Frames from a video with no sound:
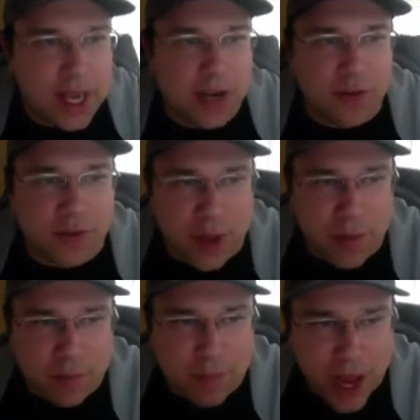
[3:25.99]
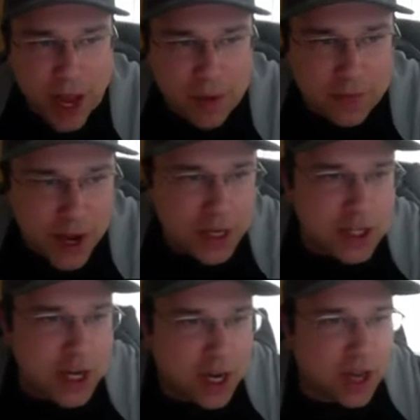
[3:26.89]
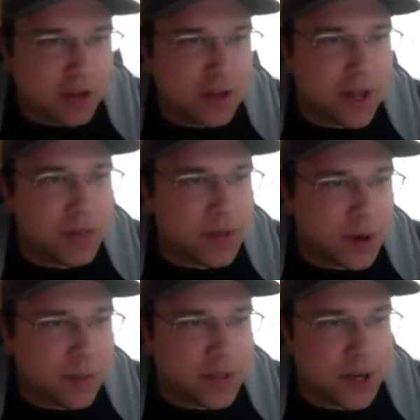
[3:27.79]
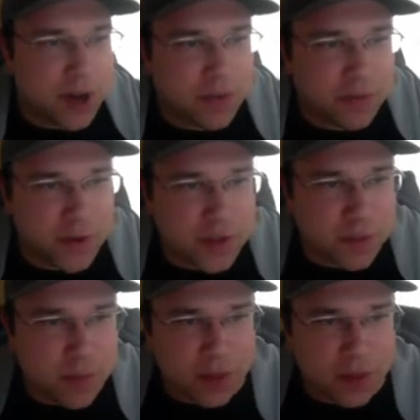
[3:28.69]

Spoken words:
and you type in BobbyFi at checkout, you get 30% off your first month.